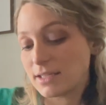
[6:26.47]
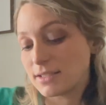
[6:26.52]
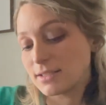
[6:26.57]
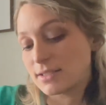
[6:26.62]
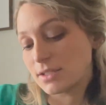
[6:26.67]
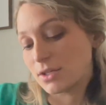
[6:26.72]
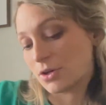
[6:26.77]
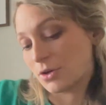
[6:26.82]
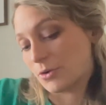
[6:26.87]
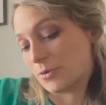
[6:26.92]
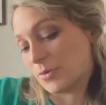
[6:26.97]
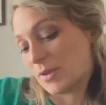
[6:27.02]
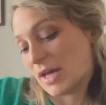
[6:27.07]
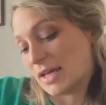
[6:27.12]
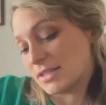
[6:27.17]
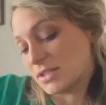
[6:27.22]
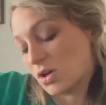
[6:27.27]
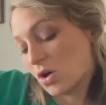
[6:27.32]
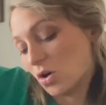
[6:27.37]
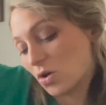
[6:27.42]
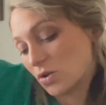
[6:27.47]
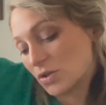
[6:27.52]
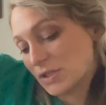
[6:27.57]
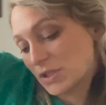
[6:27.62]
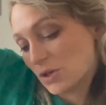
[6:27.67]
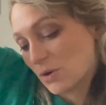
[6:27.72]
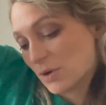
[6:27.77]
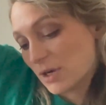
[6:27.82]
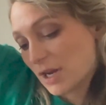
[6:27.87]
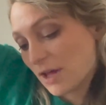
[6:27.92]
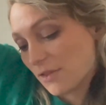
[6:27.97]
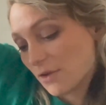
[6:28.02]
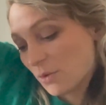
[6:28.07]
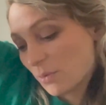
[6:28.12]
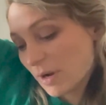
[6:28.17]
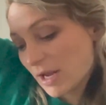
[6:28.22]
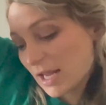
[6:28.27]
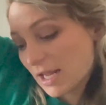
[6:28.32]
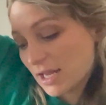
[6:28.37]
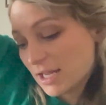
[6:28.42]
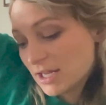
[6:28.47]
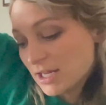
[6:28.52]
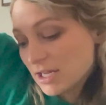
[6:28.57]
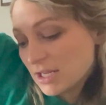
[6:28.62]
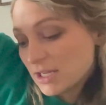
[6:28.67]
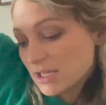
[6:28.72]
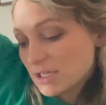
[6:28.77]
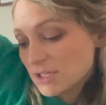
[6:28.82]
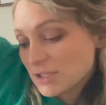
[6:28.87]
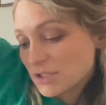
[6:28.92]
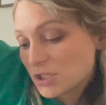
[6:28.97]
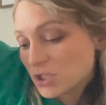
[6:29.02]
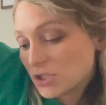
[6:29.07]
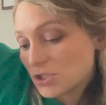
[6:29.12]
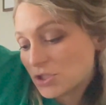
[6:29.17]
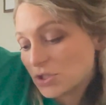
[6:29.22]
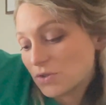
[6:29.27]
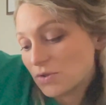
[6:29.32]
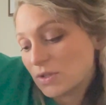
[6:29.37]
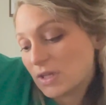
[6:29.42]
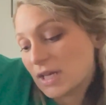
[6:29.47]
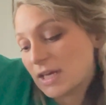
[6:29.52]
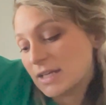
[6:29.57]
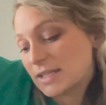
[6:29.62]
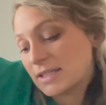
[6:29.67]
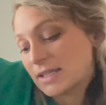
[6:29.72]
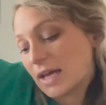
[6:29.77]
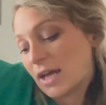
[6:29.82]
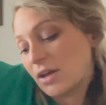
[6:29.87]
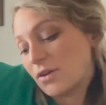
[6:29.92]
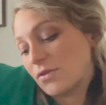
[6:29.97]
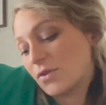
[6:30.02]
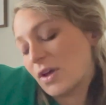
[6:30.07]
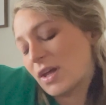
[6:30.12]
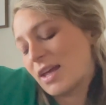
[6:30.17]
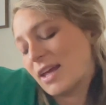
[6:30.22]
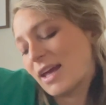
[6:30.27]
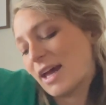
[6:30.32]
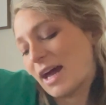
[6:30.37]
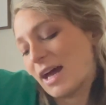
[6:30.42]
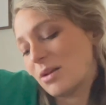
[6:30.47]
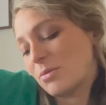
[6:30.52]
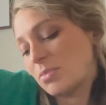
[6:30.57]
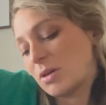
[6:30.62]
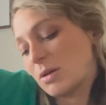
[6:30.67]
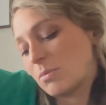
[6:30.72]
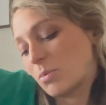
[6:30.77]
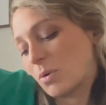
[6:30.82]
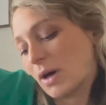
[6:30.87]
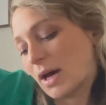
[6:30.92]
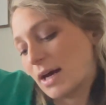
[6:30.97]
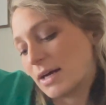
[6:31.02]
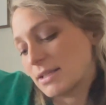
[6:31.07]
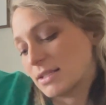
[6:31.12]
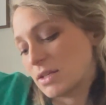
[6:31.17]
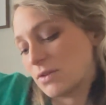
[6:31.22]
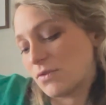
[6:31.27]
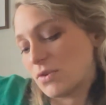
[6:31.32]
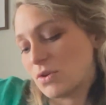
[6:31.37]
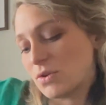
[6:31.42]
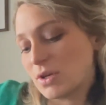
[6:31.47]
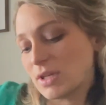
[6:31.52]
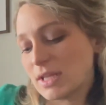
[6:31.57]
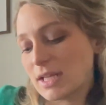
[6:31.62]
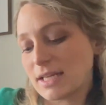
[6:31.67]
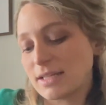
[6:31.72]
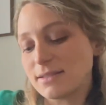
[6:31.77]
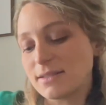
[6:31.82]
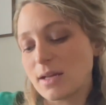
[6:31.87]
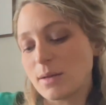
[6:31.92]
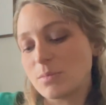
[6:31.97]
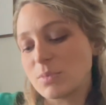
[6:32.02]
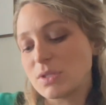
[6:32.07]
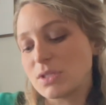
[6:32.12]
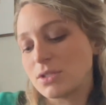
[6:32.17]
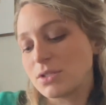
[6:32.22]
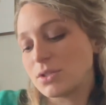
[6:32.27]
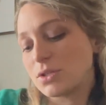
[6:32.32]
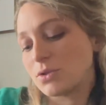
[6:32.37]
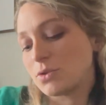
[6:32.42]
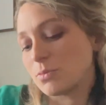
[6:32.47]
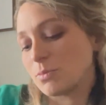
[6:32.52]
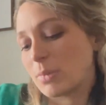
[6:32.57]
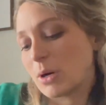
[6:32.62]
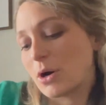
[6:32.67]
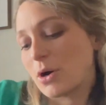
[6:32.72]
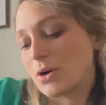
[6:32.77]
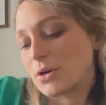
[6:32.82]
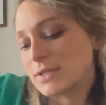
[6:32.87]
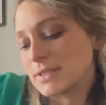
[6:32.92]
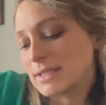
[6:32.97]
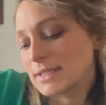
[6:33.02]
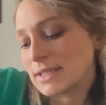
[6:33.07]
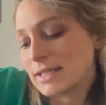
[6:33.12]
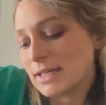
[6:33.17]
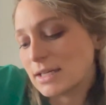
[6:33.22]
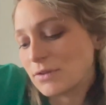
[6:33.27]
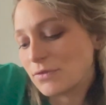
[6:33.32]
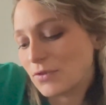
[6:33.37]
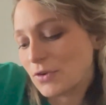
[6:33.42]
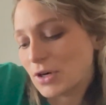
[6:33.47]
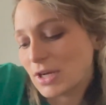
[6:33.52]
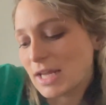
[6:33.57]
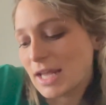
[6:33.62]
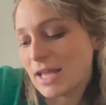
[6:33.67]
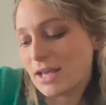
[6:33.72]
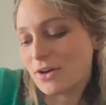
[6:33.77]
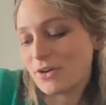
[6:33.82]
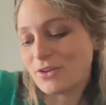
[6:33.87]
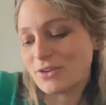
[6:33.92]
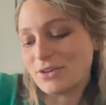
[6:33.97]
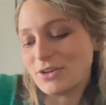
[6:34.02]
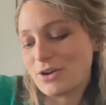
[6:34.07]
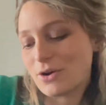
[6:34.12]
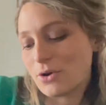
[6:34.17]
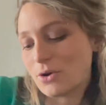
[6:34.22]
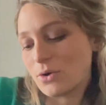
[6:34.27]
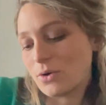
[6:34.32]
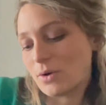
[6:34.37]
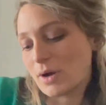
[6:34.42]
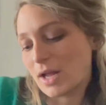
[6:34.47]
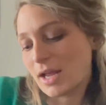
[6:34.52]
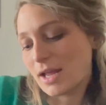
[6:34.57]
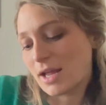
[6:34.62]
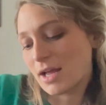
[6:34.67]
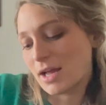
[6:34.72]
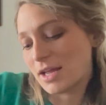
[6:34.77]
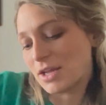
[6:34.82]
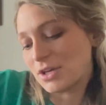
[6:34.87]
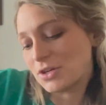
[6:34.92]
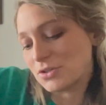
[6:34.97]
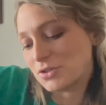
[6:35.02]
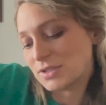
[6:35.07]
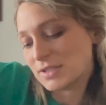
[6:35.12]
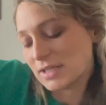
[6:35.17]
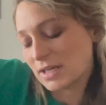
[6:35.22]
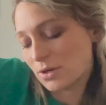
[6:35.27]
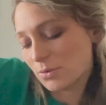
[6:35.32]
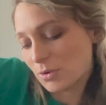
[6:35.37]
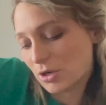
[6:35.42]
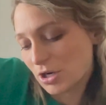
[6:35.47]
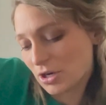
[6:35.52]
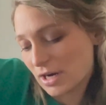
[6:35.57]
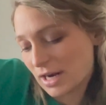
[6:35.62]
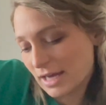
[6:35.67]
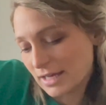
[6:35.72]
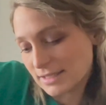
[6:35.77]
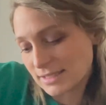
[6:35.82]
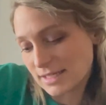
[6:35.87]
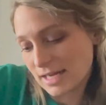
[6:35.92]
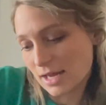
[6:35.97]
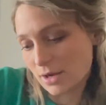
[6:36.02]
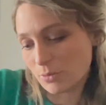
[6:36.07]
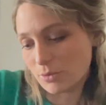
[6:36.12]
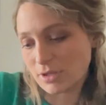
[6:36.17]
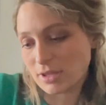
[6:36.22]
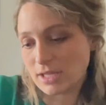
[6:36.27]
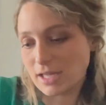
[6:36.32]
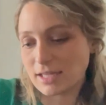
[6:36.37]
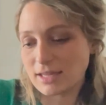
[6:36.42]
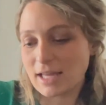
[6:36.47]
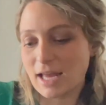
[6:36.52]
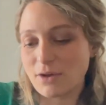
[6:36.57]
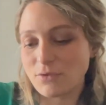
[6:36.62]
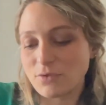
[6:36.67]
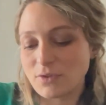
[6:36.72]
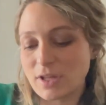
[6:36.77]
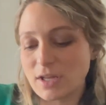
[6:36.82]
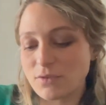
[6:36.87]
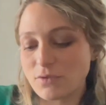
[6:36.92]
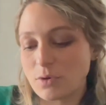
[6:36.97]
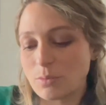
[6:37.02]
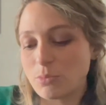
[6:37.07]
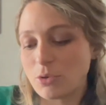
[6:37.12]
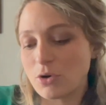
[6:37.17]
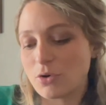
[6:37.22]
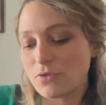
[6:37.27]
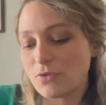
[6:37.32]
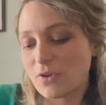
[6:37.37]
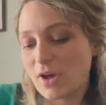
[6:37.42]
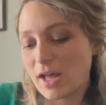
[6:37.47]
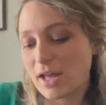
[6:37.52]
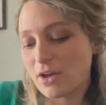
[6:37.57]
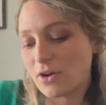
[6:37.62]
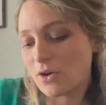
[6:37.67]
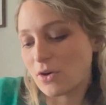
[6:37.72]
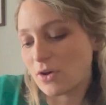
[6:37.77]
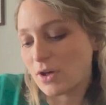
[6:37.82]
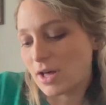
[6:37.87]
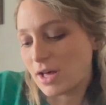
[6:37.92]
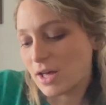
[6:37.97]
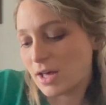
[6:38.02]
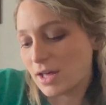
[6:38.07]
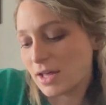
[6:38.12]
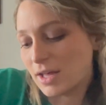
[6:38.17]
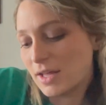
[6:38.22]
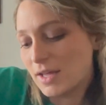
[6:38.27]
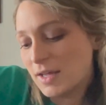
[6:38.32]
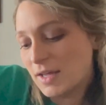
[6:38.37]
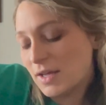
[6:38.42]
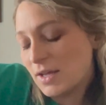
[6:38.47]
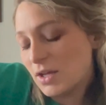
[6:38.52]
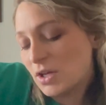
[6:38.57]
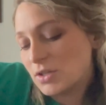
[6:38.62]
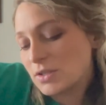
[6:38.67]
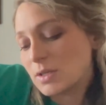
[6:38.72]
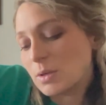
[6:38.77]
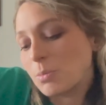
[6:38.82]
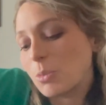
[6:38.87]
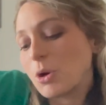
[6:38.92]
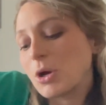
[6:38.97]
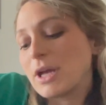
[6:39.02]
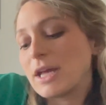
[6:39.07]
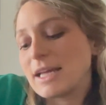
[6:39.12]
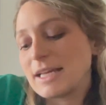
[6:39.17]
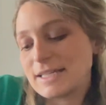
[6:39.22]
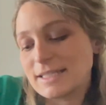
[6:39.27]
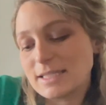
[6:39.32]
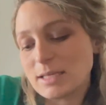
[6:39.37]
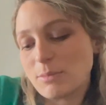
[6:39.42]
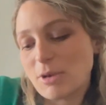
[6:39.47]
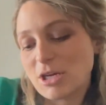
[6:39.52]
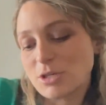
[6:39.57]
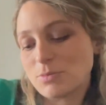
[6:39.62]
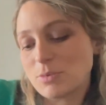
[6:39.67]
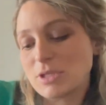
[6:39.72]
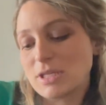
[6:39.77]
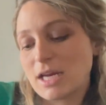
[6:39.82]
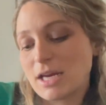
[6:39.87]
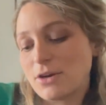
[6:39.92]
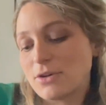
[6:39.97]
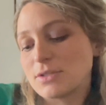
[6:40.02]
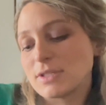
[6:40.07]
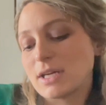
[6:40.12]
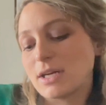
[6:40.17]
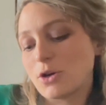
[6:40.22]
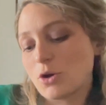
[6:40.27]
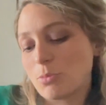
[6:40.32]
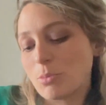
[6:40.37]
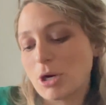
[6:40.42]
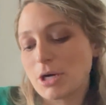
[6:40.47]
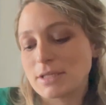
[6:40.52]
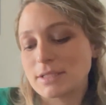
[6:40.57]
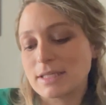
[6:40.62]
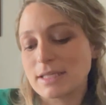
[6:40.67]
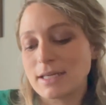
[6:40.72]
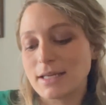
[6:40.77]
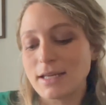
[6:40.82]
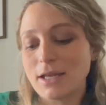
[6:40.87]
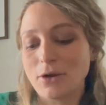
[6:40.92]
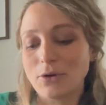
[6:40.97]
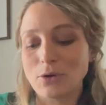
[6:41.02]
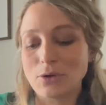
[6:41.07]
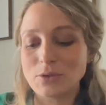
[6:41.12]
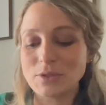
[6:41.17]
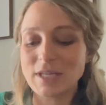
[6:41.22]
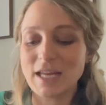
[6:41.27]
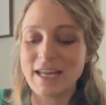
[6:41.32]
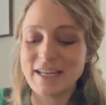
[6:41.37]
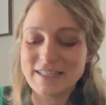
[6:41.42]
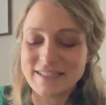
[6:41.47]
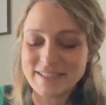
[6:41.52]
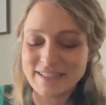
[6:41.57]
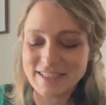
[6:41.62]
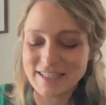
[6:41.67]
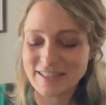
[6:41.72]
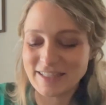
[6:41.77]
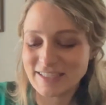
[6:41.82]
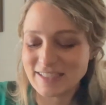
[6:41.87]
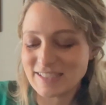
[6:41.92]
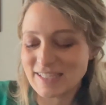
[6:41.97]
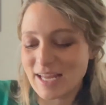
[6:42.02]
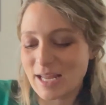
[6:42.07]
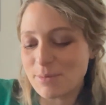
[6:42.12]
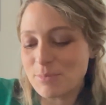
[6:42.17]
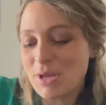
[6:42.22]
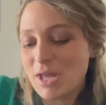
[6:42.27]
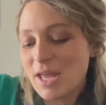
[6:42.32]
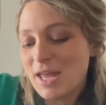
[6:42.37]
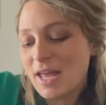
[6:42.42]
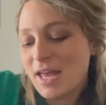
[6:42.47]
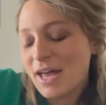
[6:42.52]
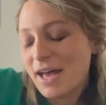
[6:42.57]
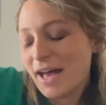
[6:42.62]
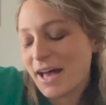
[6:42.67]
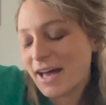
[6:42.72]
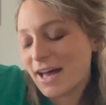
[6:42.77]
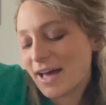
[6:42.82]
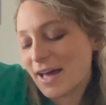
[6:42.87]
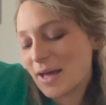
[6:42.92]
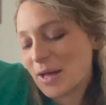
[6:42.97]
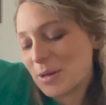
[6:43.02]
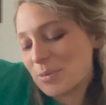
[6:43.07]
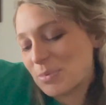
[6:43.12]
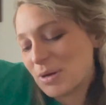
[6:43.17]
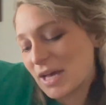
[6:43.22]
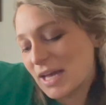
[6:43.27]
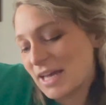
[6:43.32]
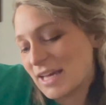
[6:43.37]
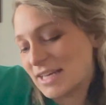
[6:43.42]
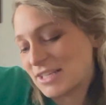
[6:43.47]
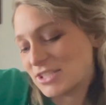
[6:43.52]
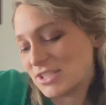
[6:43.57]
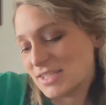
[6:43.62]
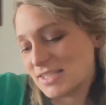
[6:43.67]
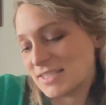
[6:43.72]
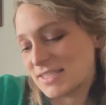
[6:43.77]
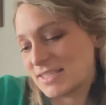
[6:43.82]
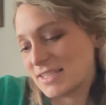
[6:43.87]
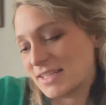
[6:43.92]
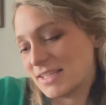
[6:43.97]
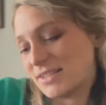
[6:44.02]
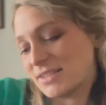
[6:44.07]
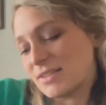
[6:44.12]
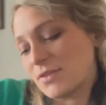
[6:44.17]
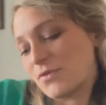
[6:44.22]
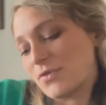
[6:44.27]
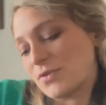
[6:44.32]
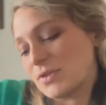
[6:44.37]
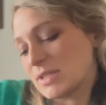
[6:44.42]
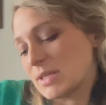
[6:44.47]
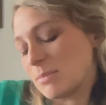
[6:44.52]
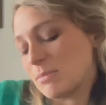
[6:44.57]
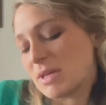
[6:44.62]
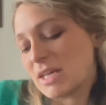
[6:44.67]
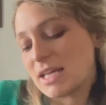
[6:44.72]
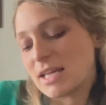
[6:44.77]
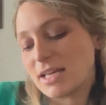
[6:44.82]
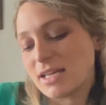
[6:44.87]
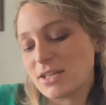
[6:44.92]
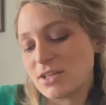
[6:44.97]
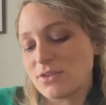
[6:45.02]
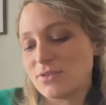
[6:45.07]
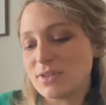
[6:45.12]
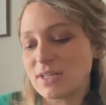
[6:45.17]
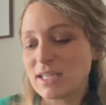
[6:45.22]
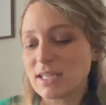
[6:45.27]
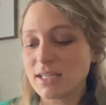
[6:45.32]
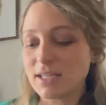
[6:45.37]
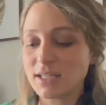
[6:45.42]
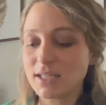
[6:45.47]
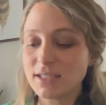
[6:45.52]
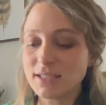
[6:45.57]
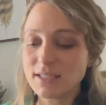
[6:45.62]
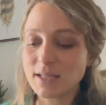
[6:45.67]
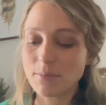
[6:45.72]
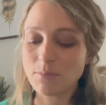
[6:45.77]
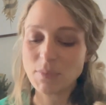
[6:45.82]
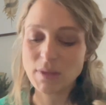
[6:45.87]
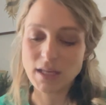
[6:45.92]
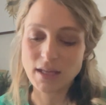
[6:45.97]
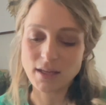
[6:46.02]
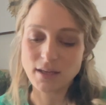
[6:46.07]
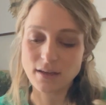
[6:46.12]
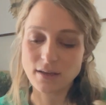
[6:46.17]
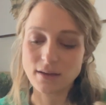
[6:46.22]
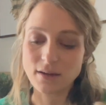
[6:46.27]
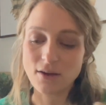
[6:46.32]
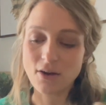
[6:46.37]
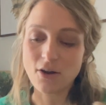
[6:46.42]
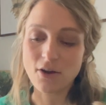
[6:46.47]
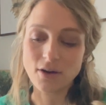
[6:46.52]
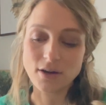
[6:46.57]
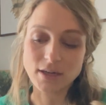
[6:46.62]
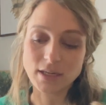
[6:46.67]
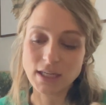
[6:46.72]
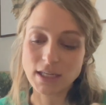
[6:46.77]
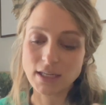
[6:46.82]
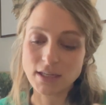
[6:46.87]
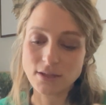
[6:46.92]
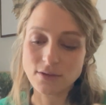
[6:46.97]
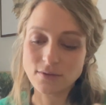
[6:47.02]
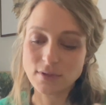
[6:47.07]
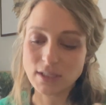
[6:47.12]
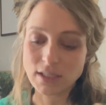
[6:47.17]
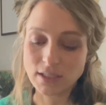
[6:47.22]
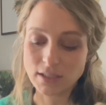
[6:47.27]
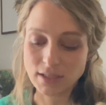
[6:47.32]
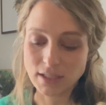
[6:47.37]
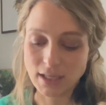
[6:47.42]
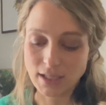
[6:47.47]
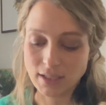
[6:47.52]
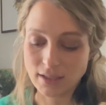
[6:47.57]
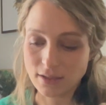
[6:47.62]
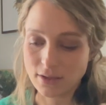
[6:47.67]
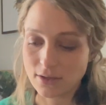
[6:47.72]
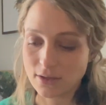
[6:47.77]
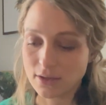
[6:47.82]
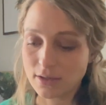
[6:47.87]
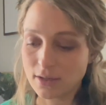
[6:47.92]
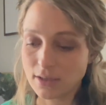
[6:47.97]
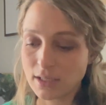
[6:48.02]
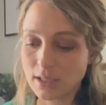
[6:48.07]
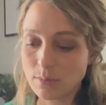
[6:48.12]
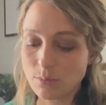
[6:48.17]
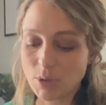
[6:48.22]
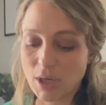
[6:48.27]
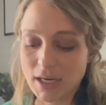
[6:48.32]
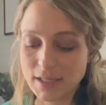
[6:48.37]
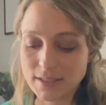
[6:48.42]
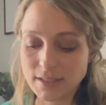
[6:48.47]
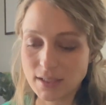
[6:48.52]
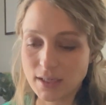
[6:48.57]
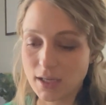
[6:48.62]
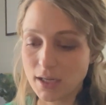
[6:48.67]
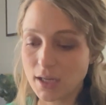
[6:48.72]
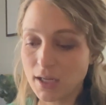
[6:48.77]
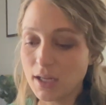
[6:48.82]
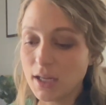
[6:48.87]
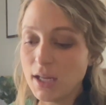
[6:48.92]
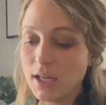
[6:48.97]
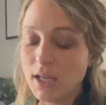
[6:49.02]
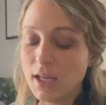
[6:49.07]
So that's also another way to do this. I've had people ask if you can like substitute parsley for kale. No, I understand where your head's at with like that flavor profile to put into mashed potatoes. I know parsley and kale don't taste the same, but it just, to me, you need something hearty. You need like a hearty brassica.